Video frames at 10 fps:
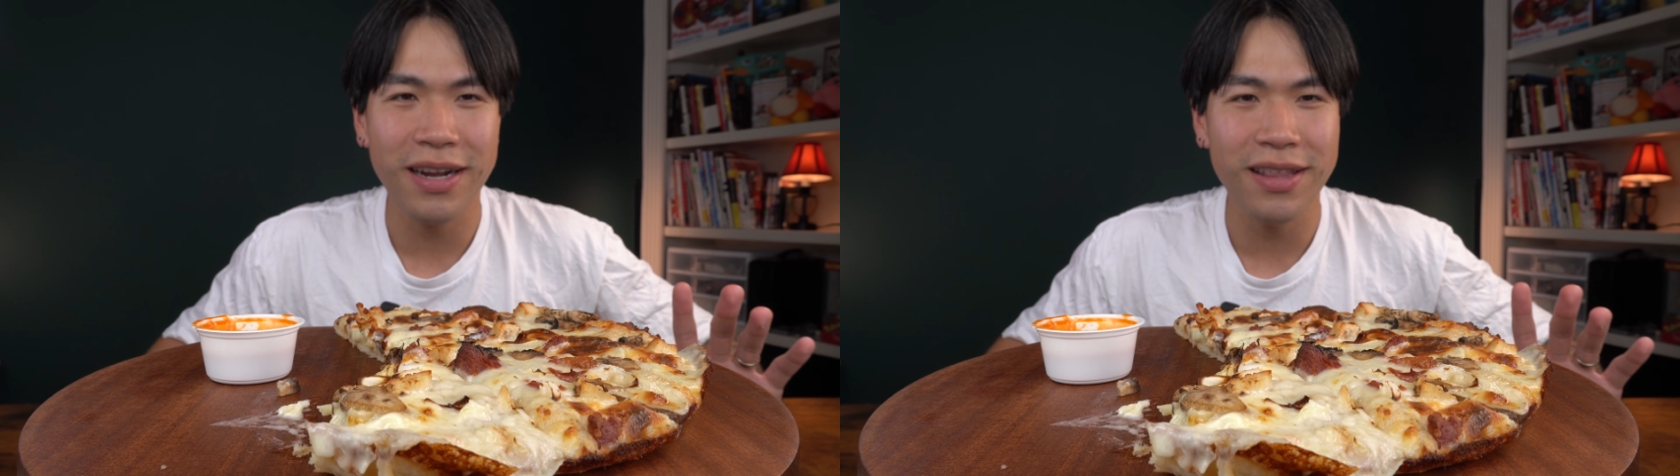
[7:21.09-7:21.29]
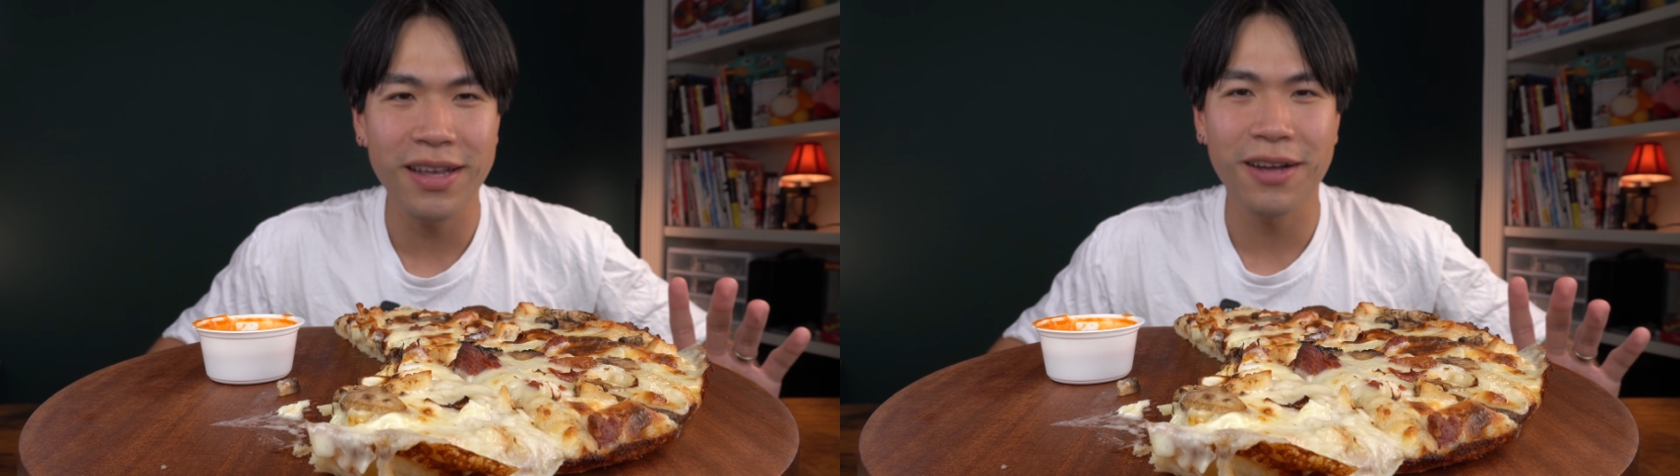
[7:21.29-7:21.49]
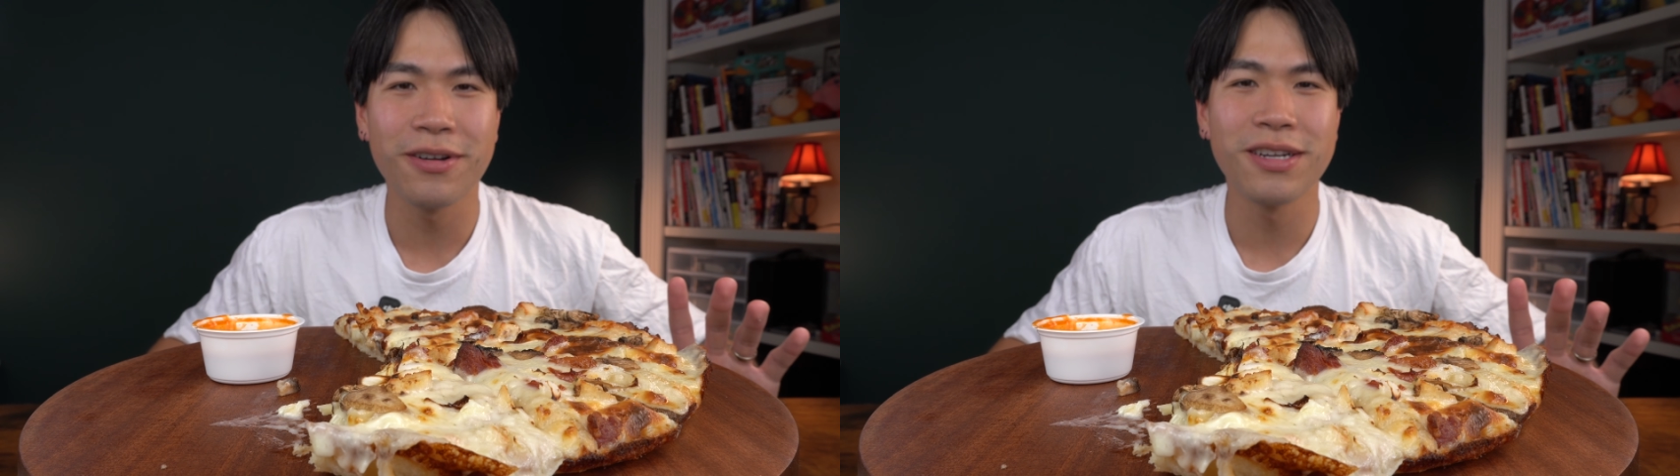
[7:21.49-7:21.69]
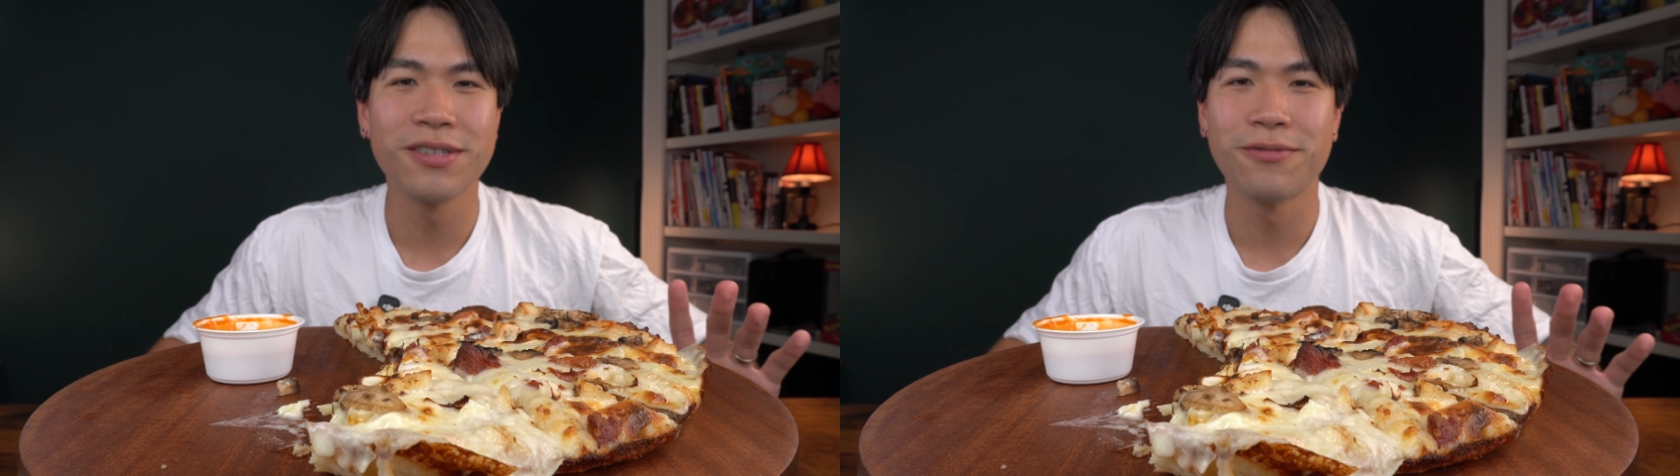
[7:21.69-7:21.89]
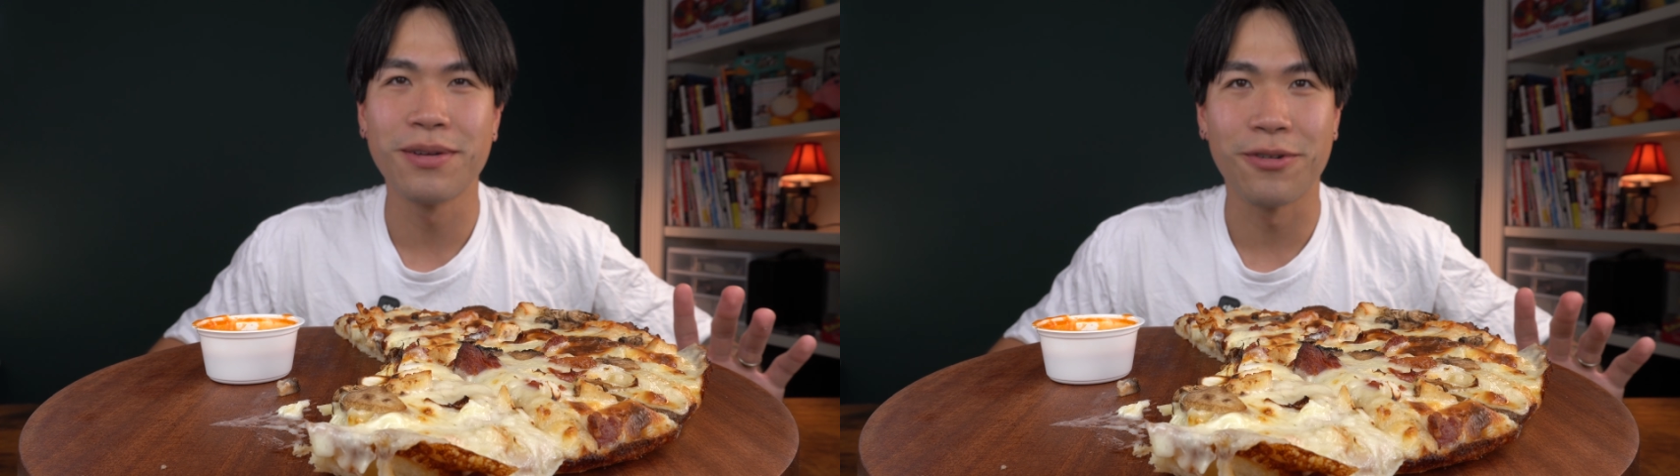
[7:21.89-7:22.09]
I think I wanna
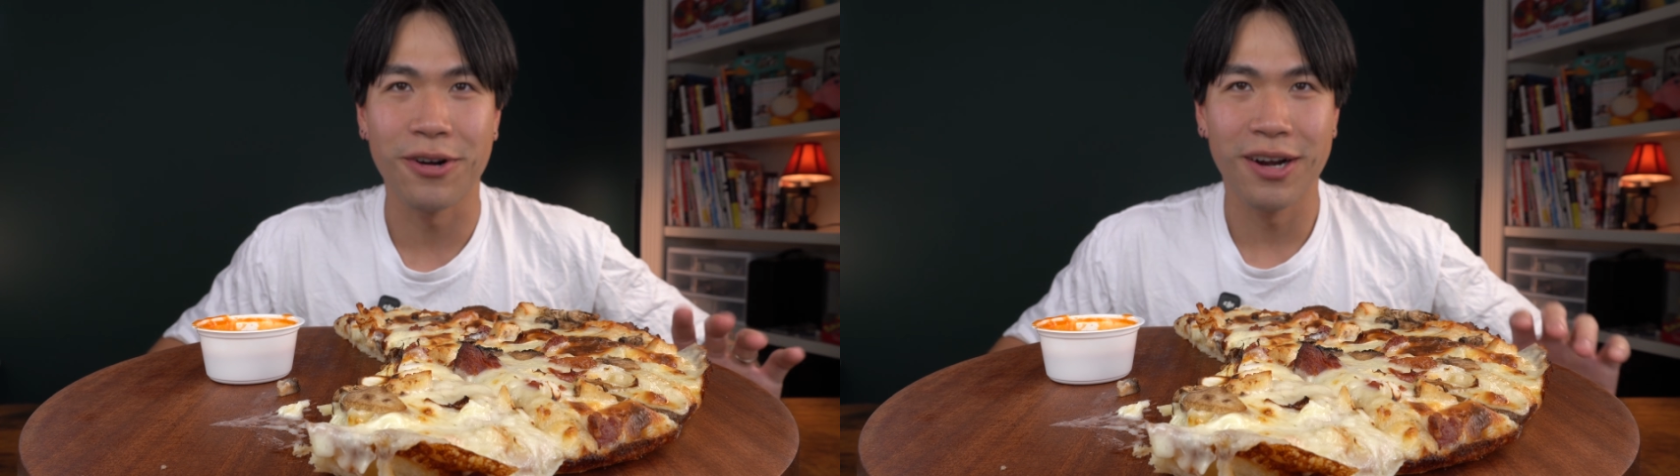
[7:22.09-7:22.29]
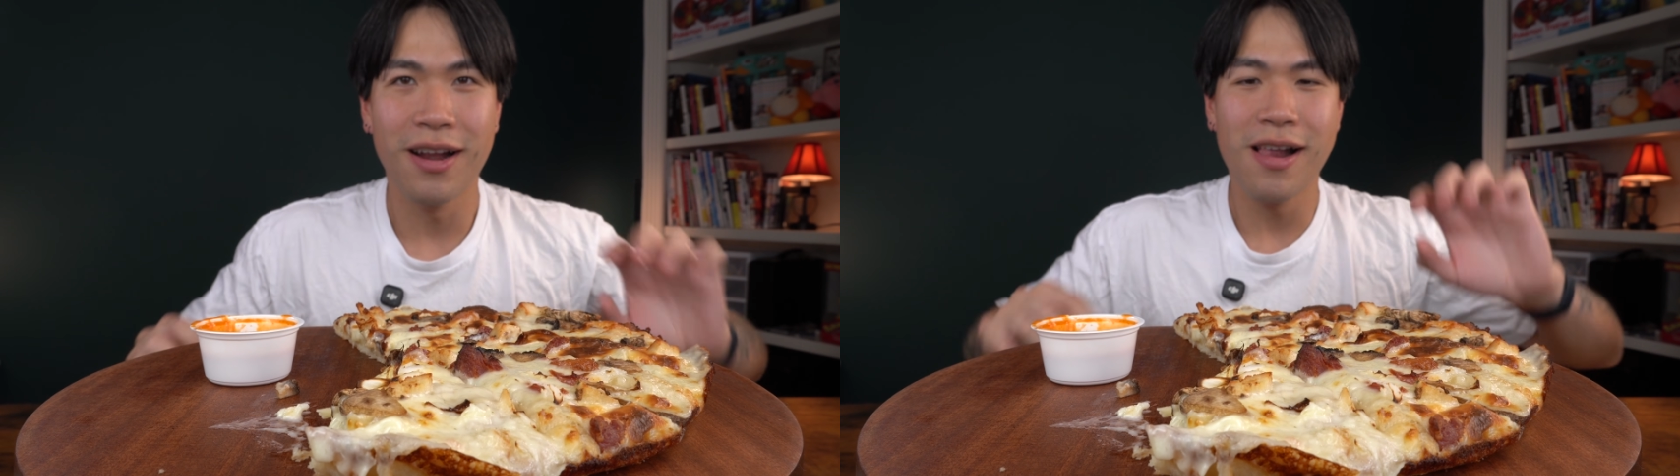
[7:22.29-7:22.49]
do one more.